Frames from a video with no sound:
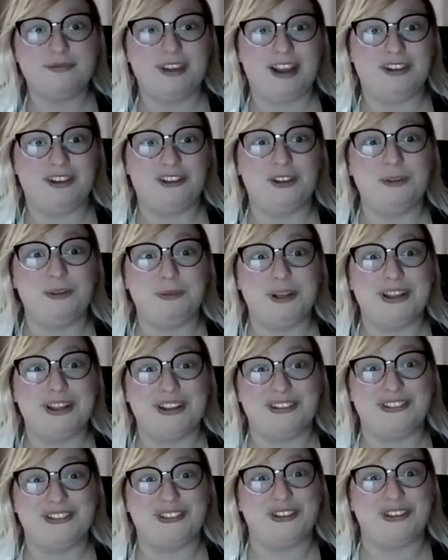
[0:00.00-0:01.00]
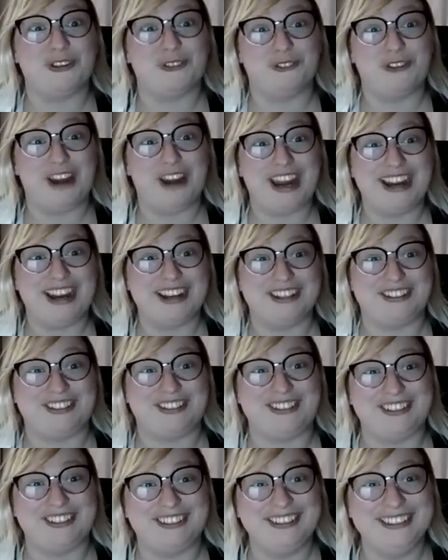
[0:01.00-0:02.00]
as she begins to
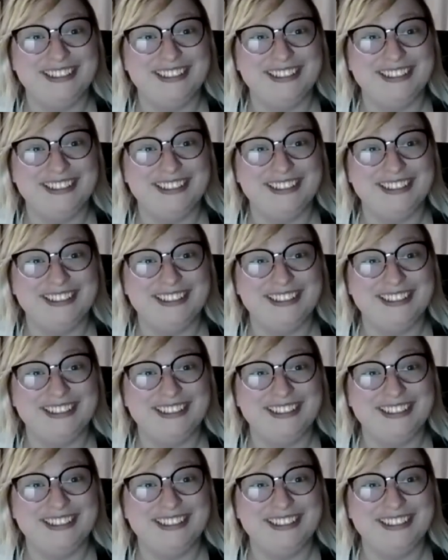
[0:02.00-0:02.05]
rage.